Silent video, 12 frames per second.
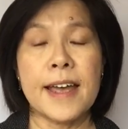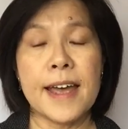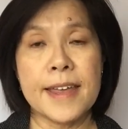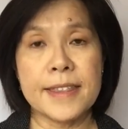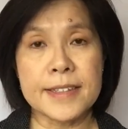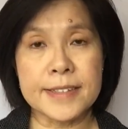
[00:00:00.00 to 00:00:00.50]

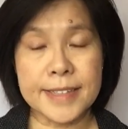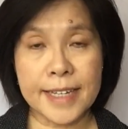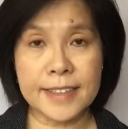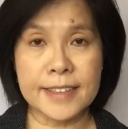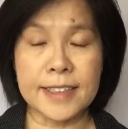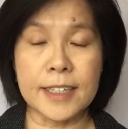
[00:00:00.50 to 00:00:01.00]
and the
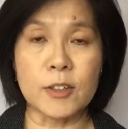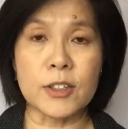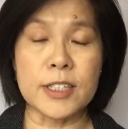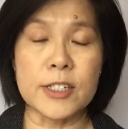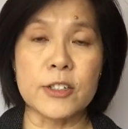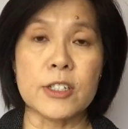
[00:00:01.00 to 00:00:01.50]
second
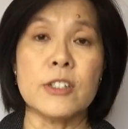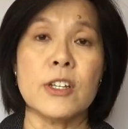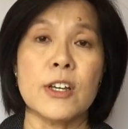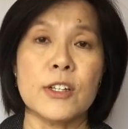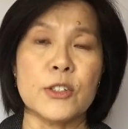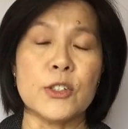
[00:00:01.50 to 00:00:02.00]
calculation
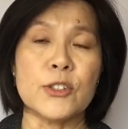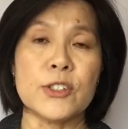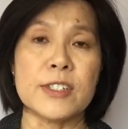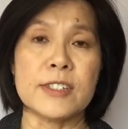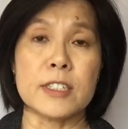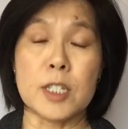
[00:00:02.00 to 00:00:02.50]

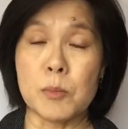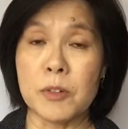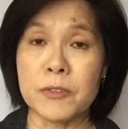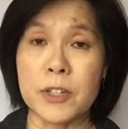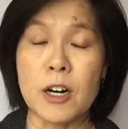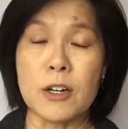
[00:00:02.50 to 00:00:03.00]
uses the number
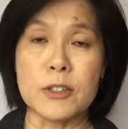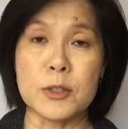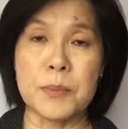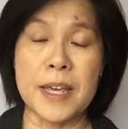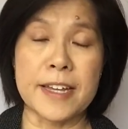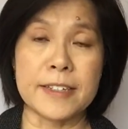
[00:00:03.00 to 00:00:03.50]
of calls
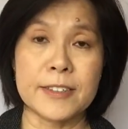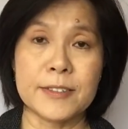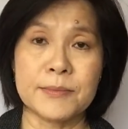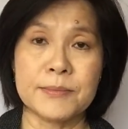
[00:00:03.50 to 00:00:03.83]
made.